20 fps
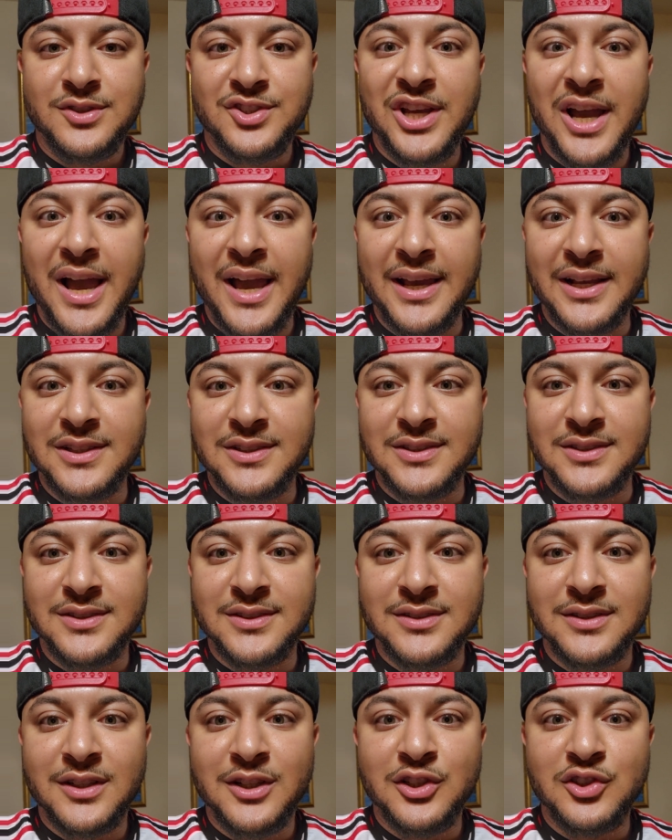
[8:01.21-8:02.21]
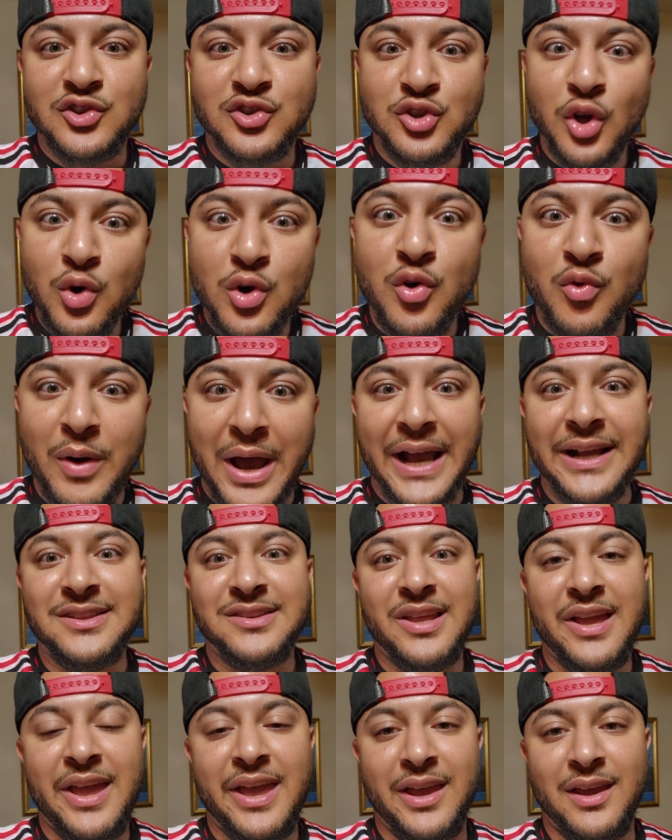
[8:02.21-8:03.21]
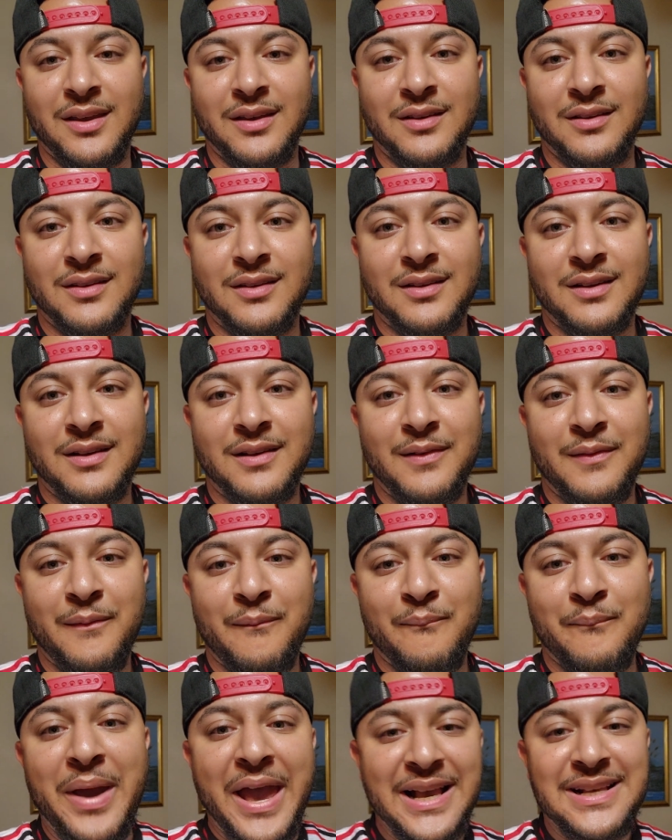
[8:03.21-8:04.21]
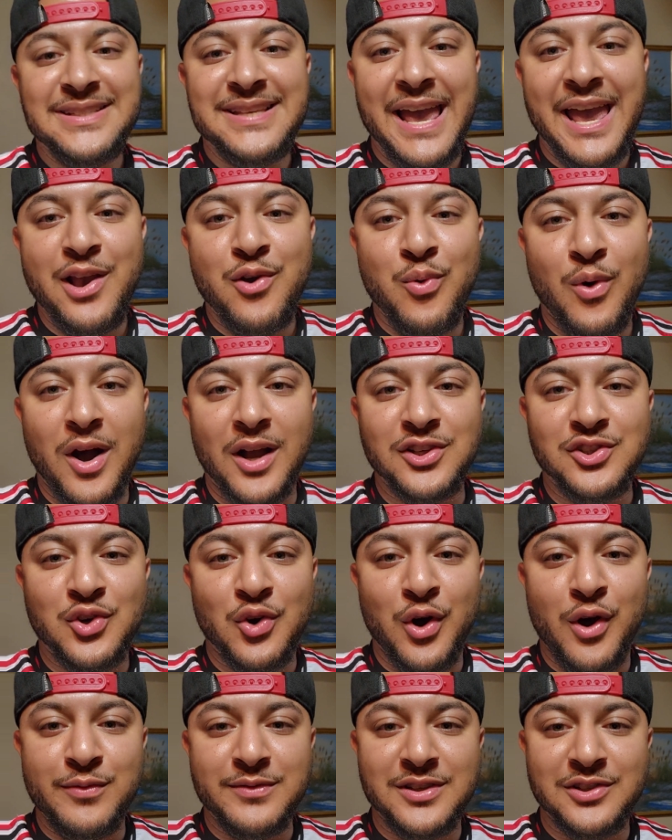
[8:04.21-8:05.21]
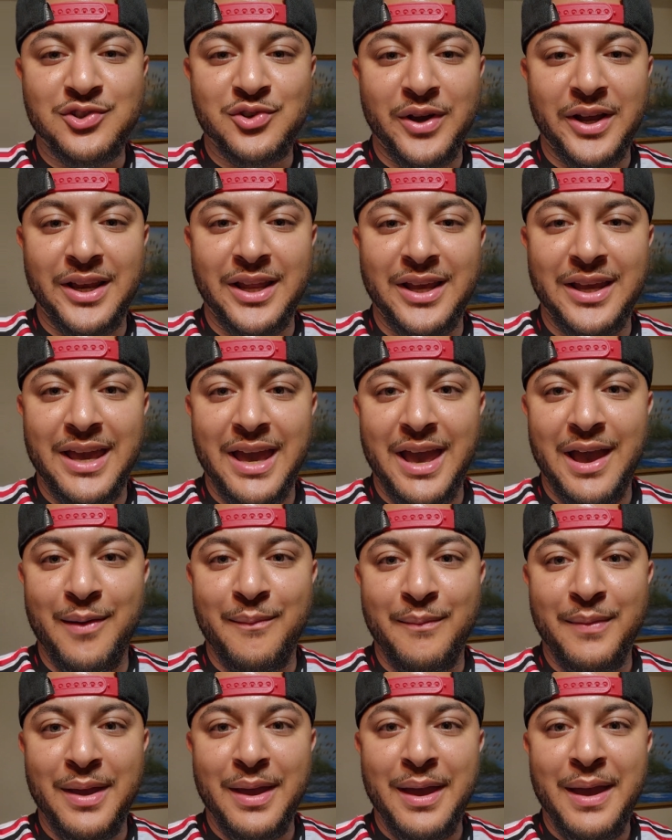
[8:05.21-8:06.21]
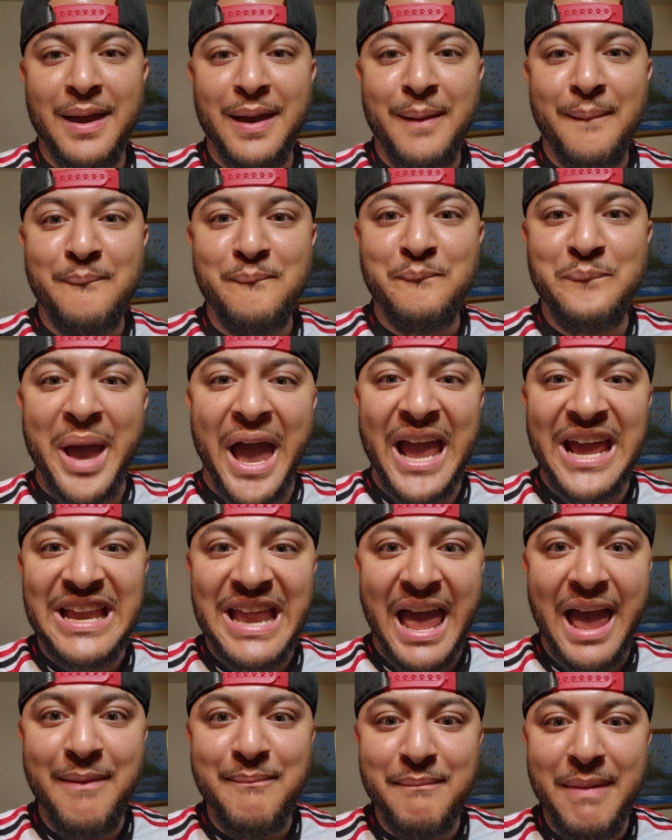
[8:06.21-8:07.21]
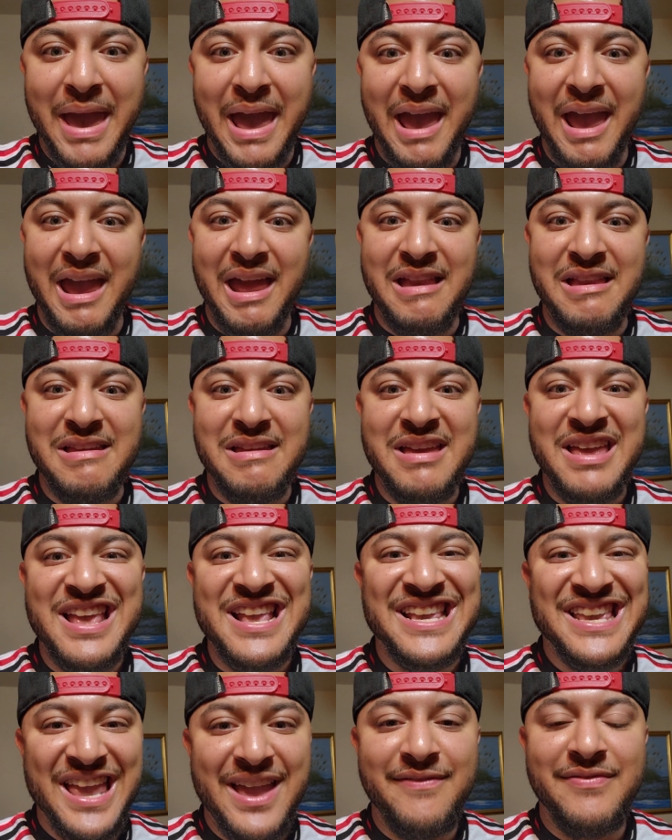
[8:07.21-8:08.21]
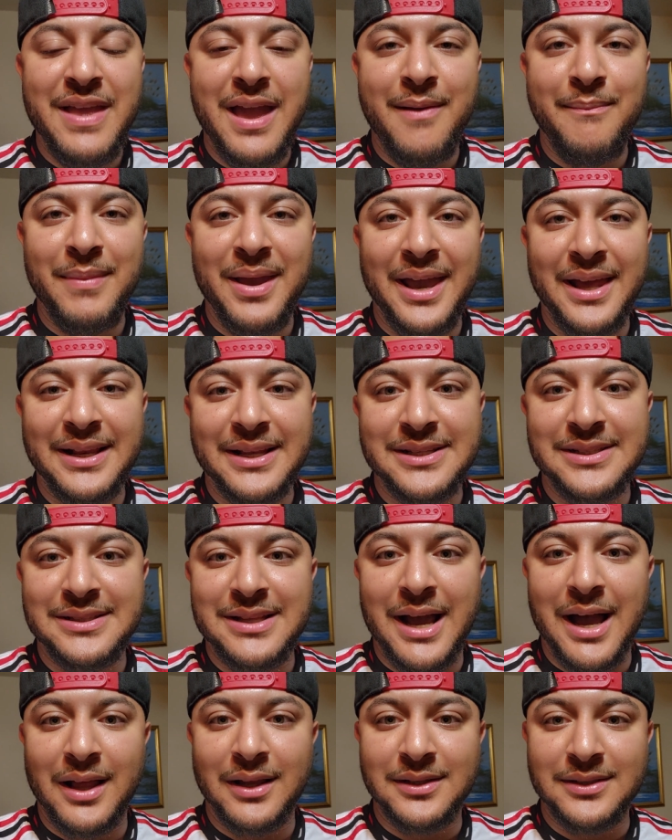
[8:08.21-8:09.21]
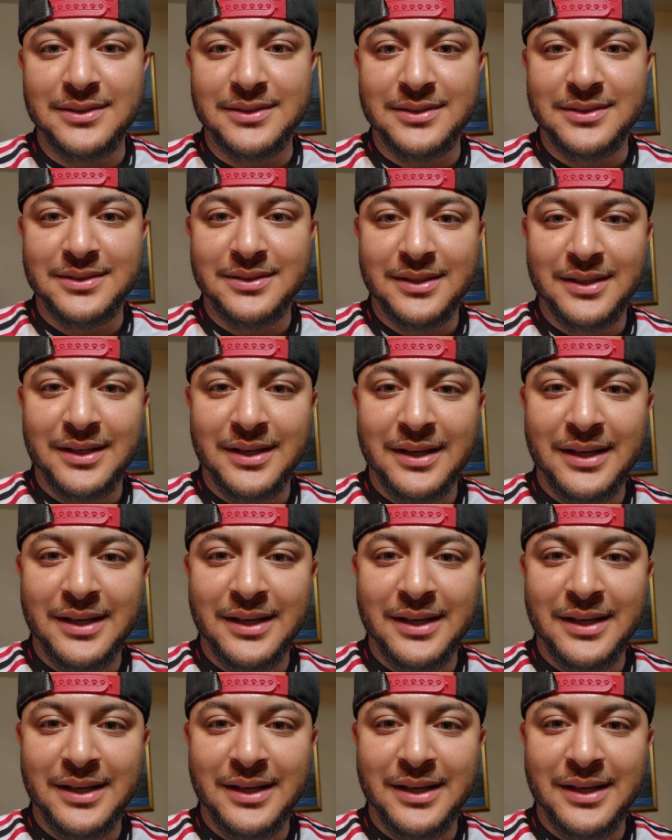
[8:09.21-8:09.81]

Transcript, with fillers: Giants, do the right thing. Make Saquon show up to training camp. Pay that man. Give that man his dollars.